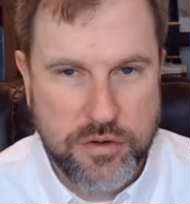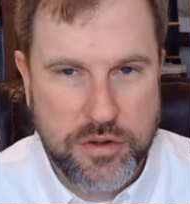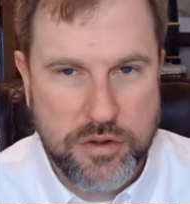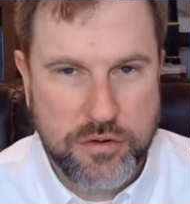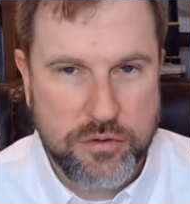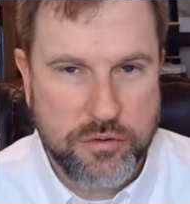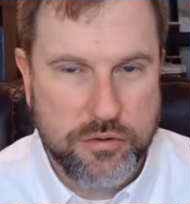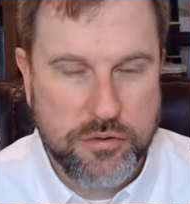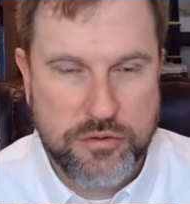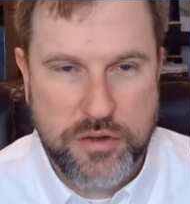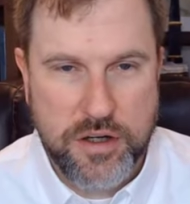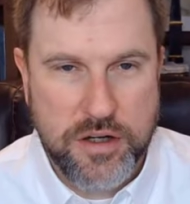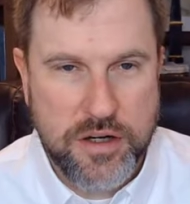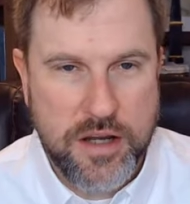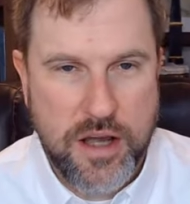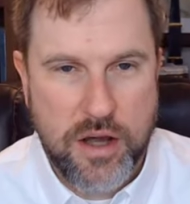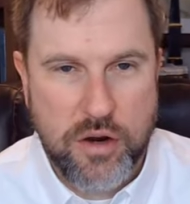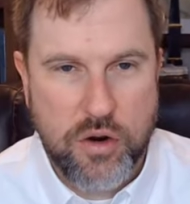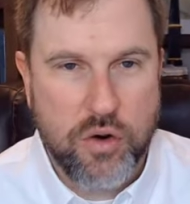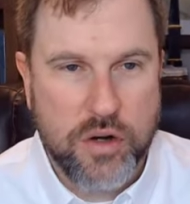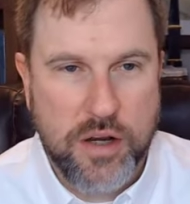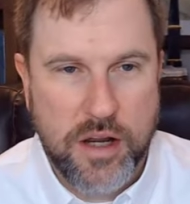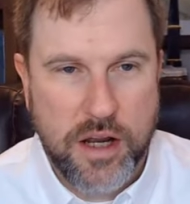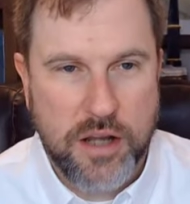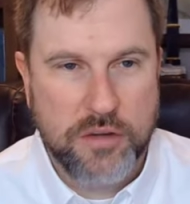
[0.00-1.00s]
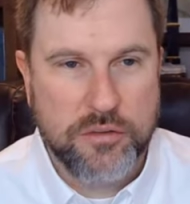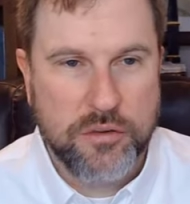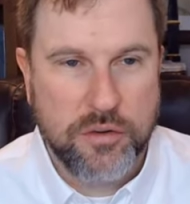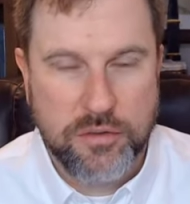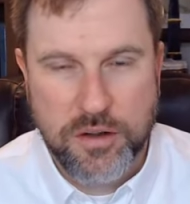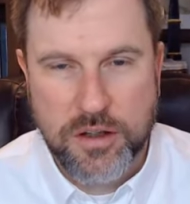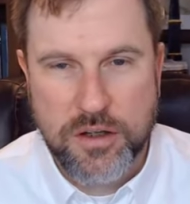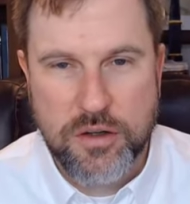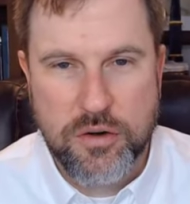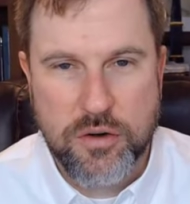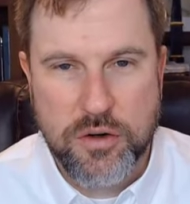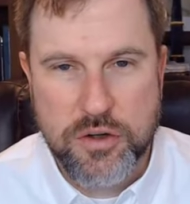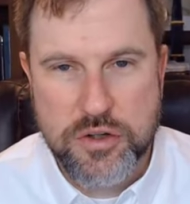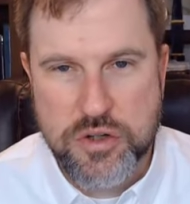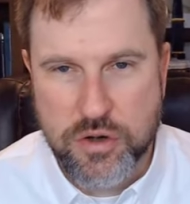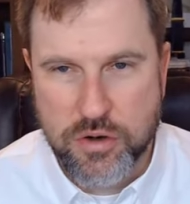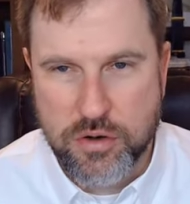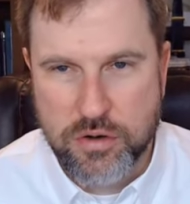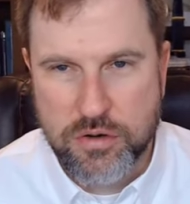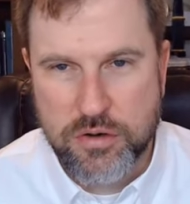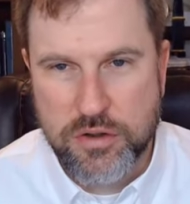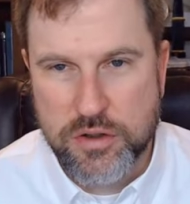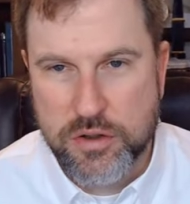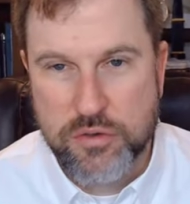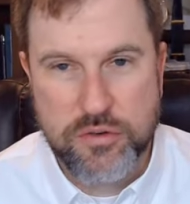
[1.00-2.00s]
You just send out all kinds of
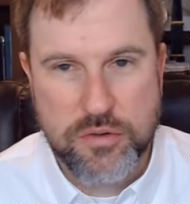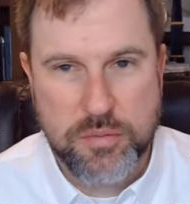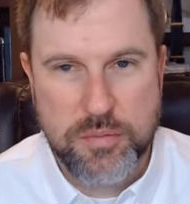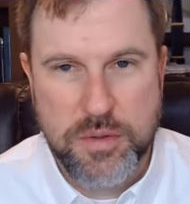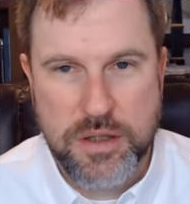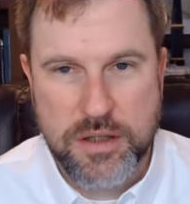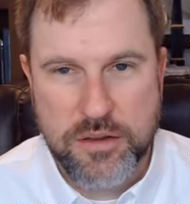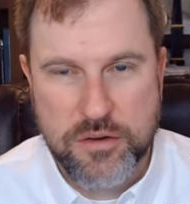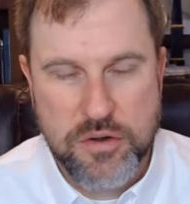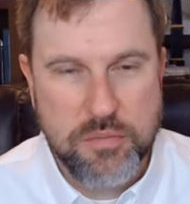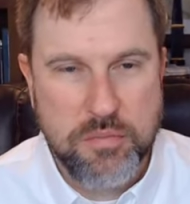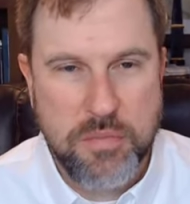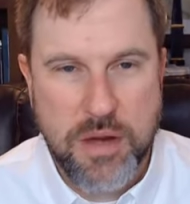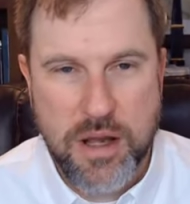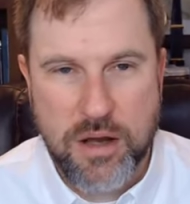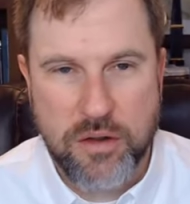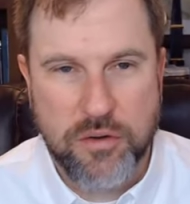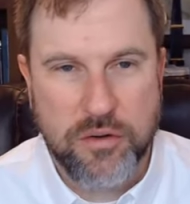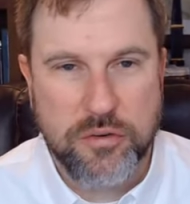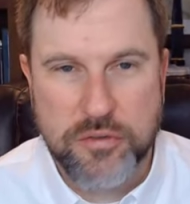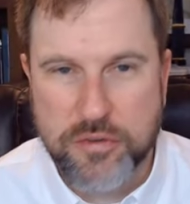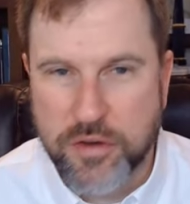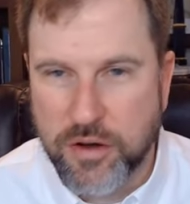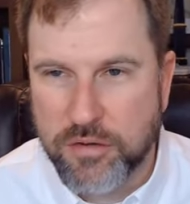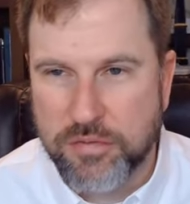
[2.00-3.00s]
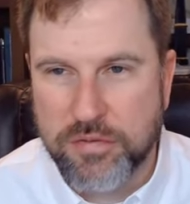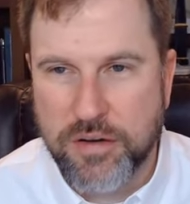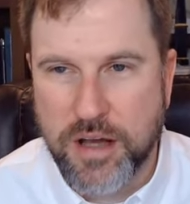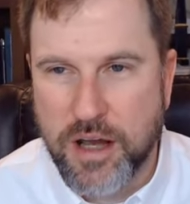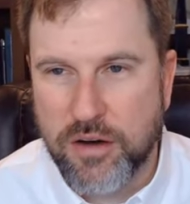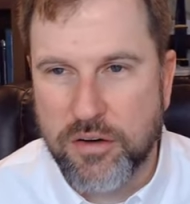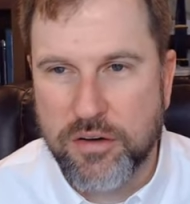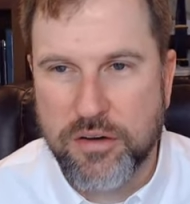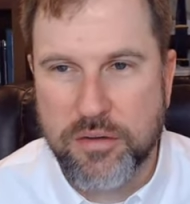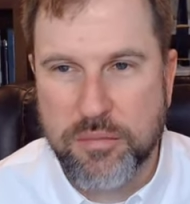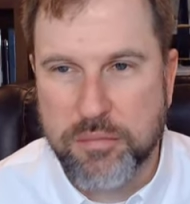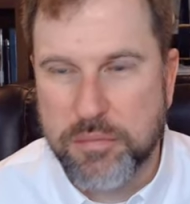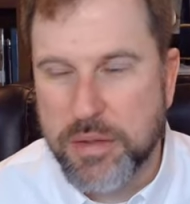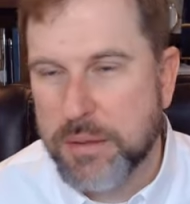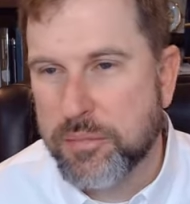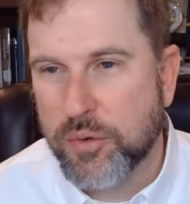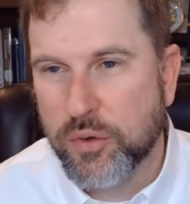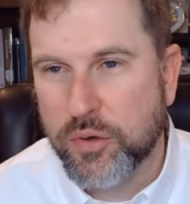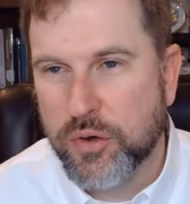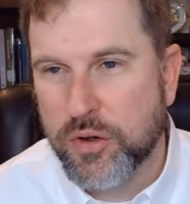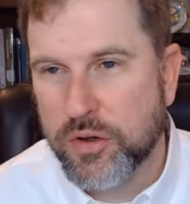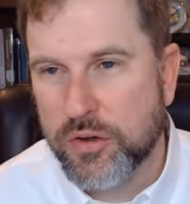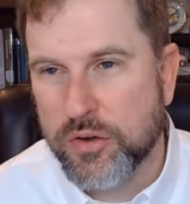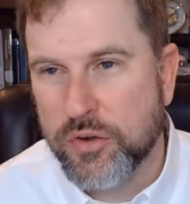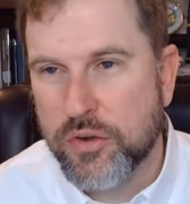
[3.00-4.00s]
literature. It used to be that you mail the stuff out and people
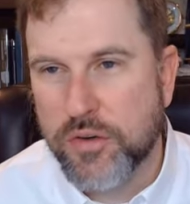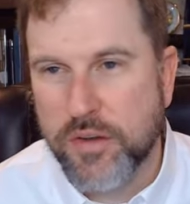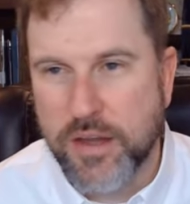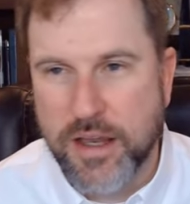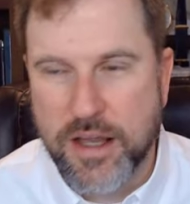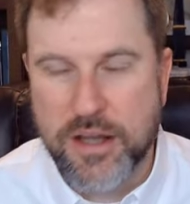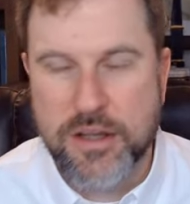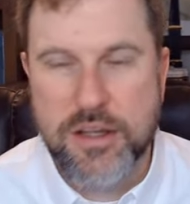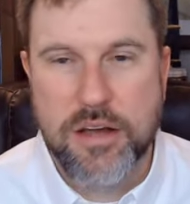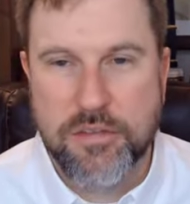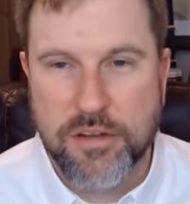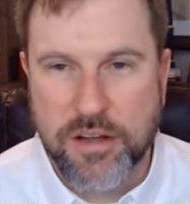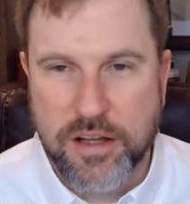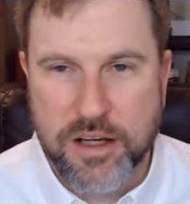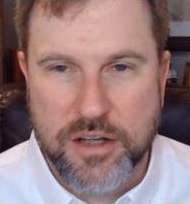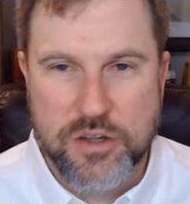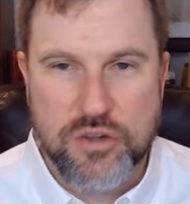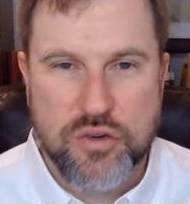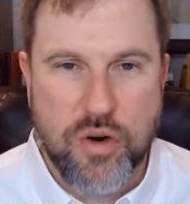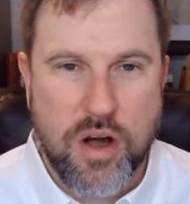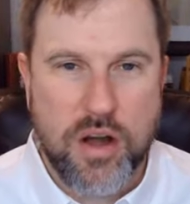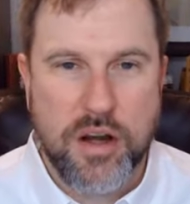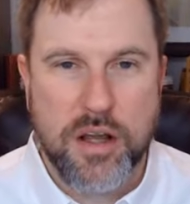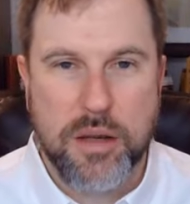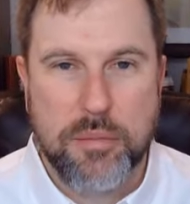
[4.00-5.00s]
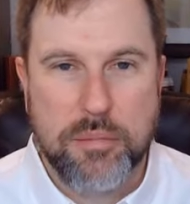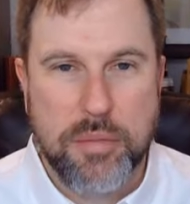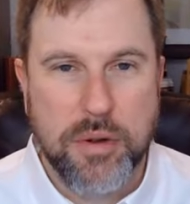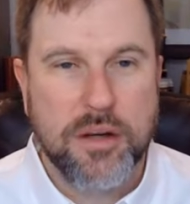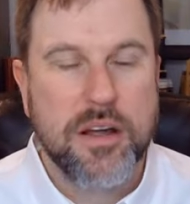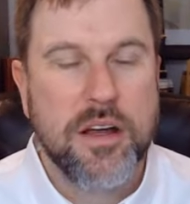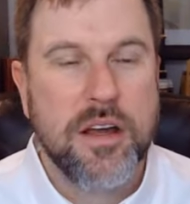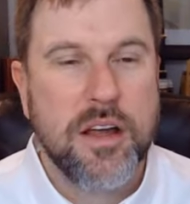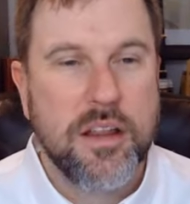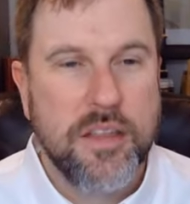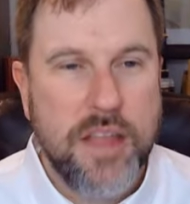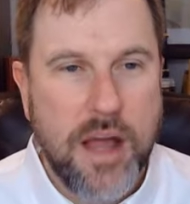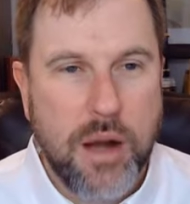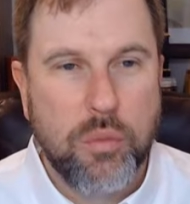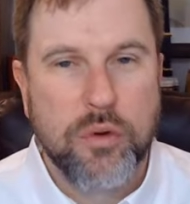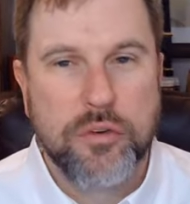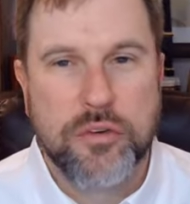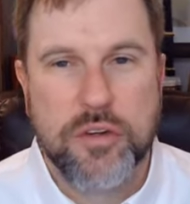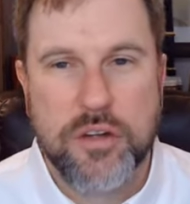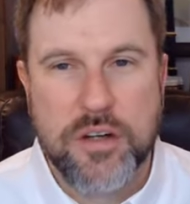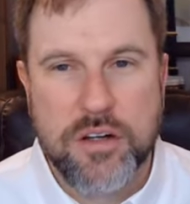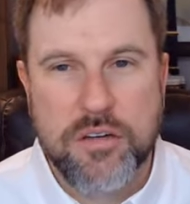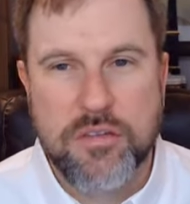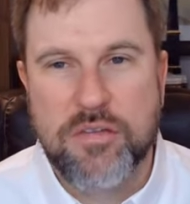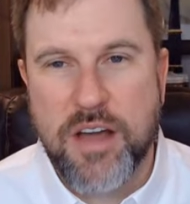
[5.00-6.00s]
couldn't do that. Now you have electronic, but that was
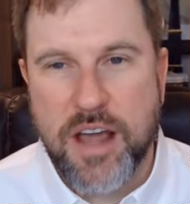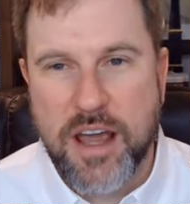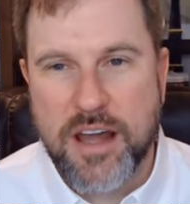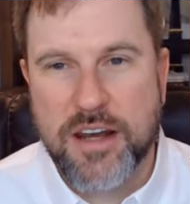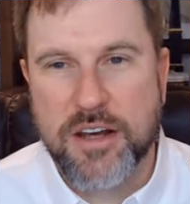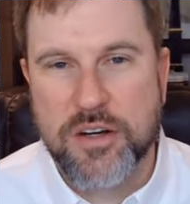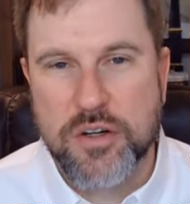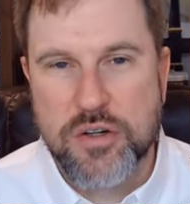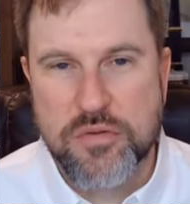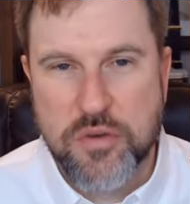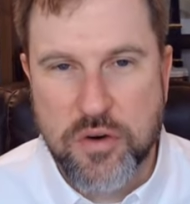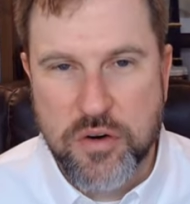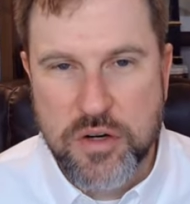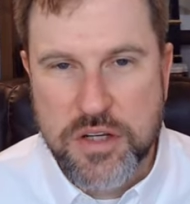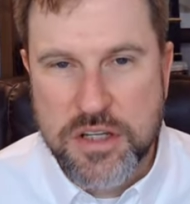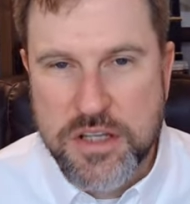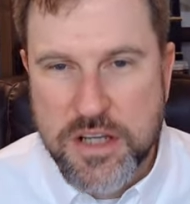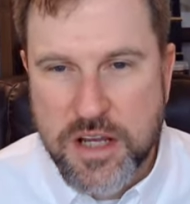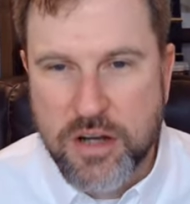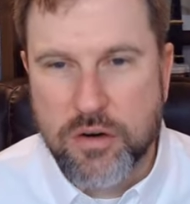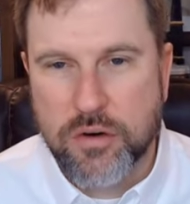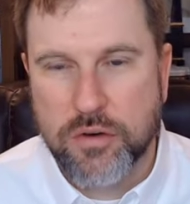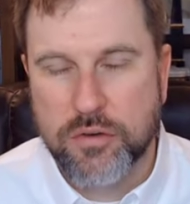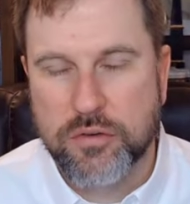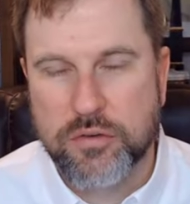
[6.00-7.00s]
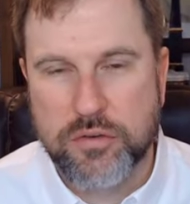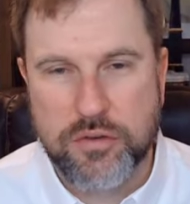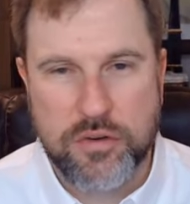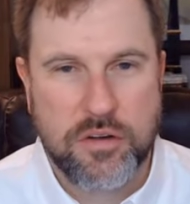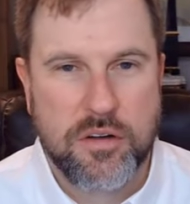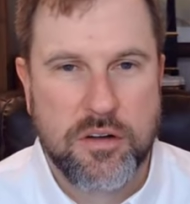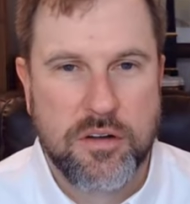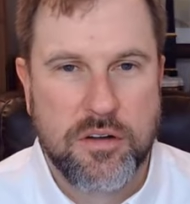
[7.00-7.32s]
an advantage for years.